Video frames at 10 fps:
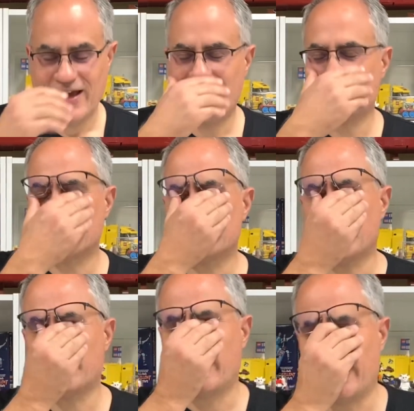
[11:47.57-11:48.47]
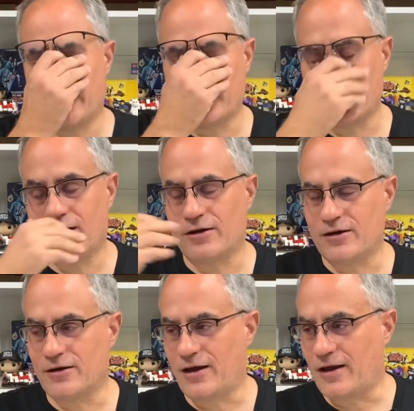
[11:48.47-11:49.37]
And so
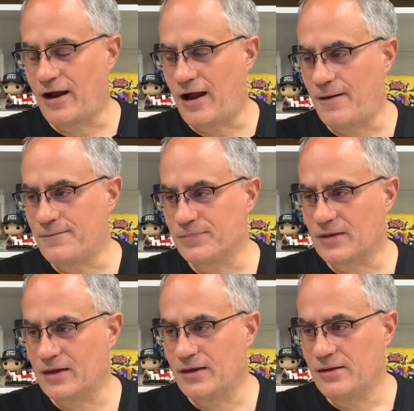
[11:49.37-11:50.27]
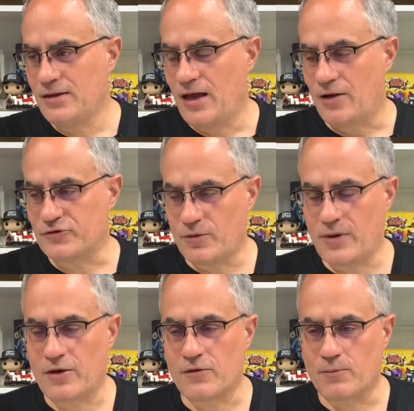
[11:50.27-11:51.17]
I was on
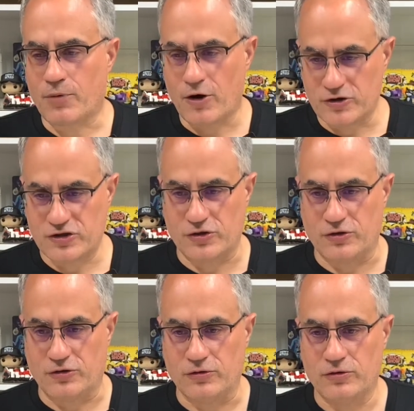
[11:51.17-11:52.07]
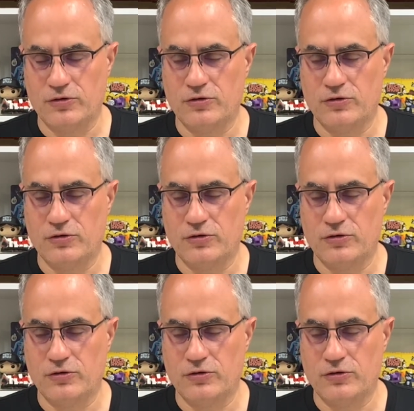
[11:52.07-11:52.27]
my personal